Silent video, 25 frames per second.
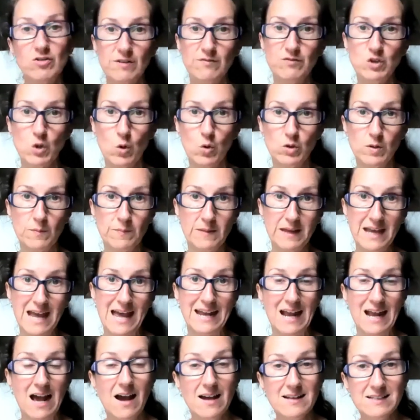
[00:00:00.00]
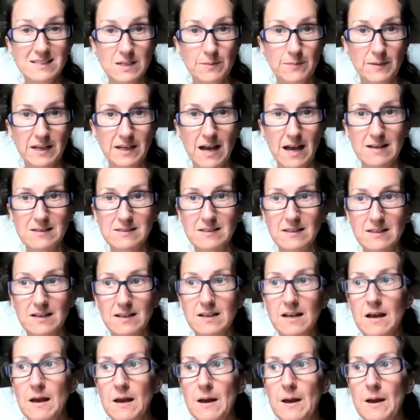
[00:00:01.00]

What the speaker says: have told them they had high stomach acid,